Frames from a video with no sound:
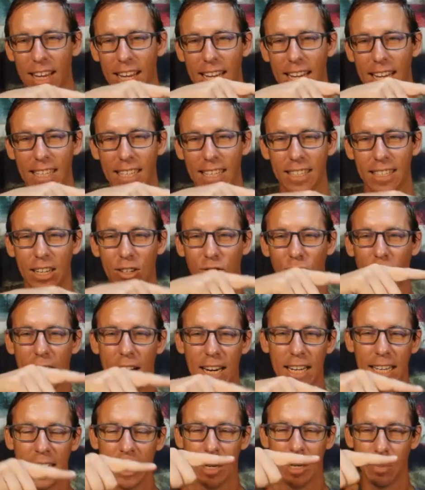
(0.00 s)
is they try
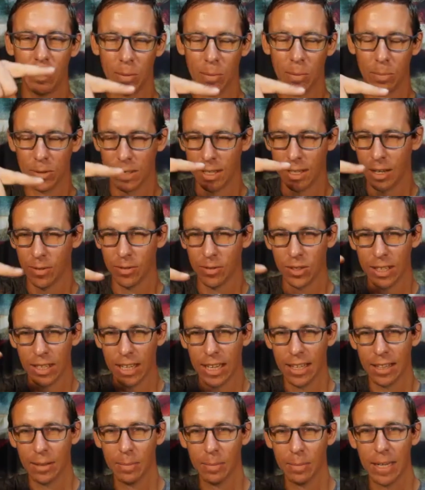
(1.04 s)
to keep themselves
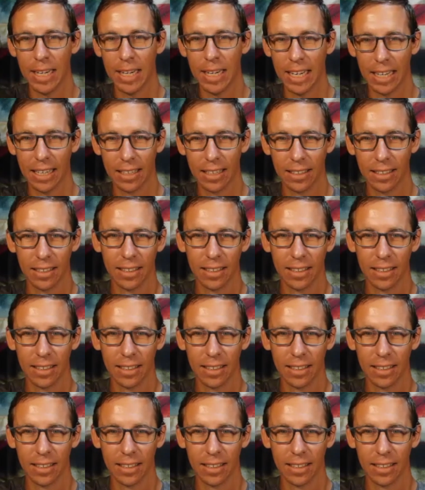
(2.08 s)
in the median